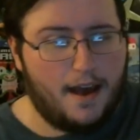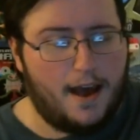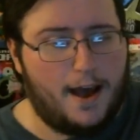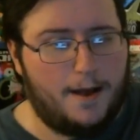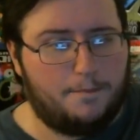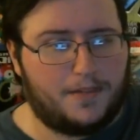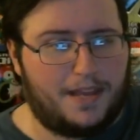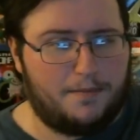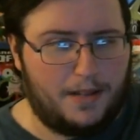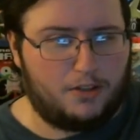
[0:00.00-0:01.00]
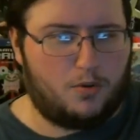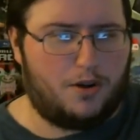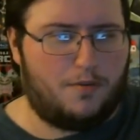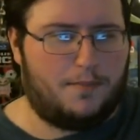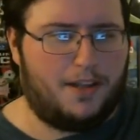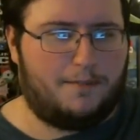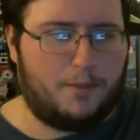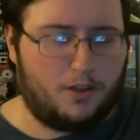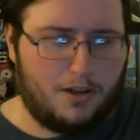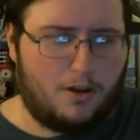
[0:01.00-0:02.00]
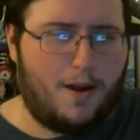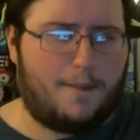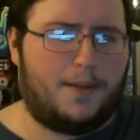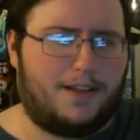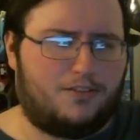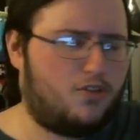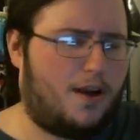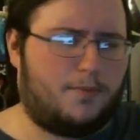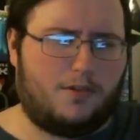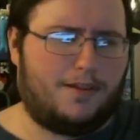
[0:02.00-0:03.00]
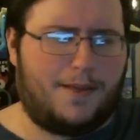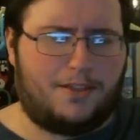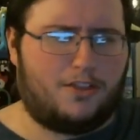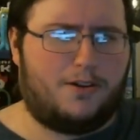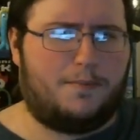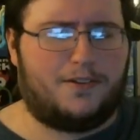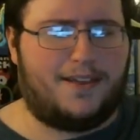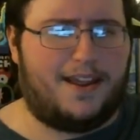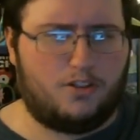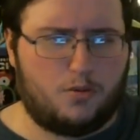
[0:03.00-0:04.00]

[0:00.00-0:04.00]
And made $21 million, but A Quiet Place dropped only about 30%,